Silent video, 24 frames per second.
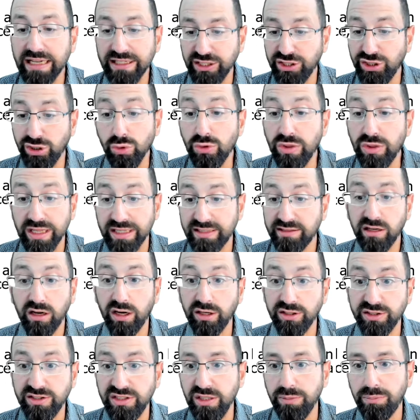to do this in our
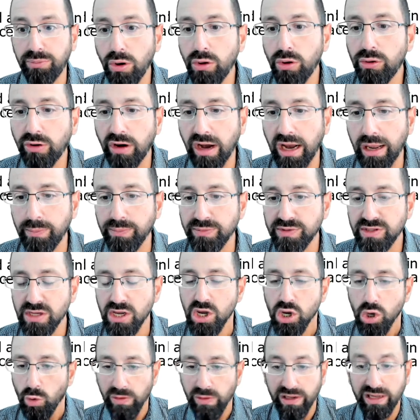C programs,
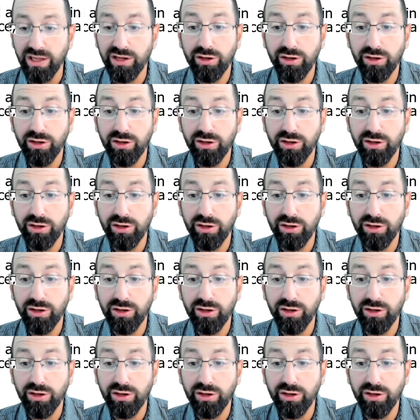we could